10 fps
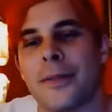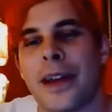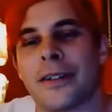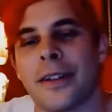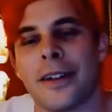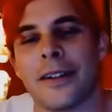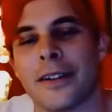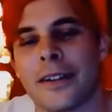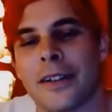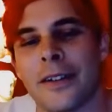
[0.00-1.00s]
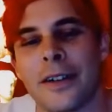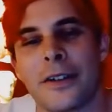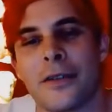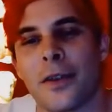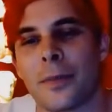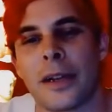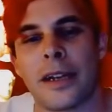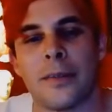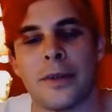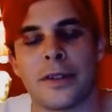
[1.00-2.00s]
background. You know, he grew up
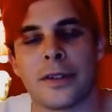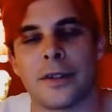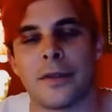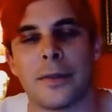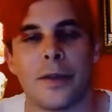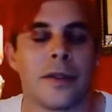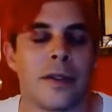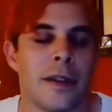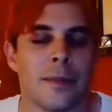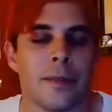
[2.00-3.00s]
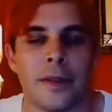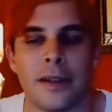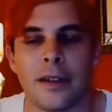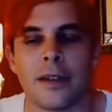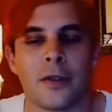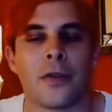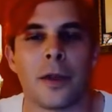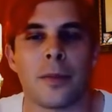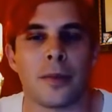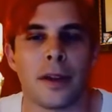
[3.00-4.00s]
playing music too. Both of them grew
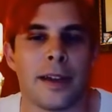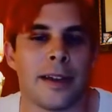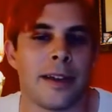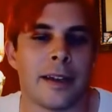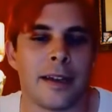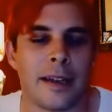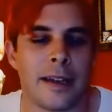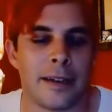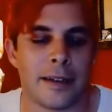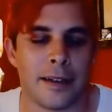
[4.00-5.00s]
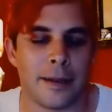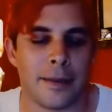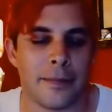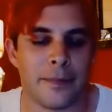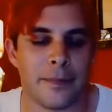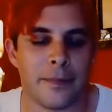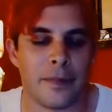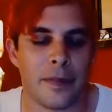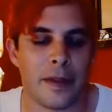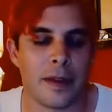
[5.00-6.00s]
up playing, and
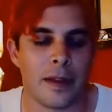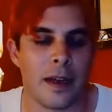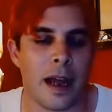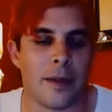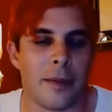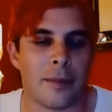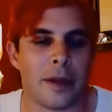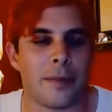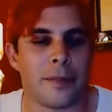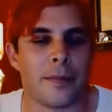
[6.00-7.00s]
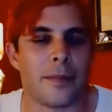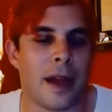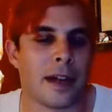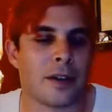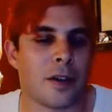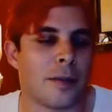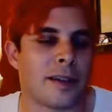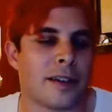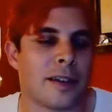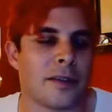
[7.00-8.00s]
but I taught
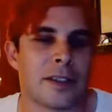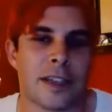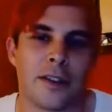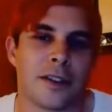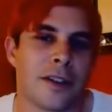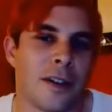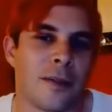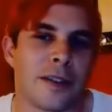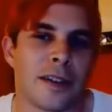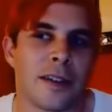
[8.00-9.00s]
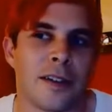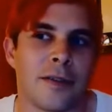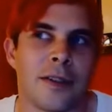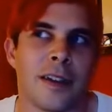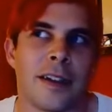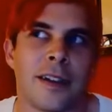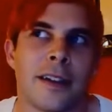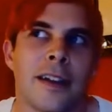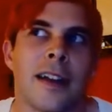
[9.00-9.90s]
myself. Skeeter taught himself, and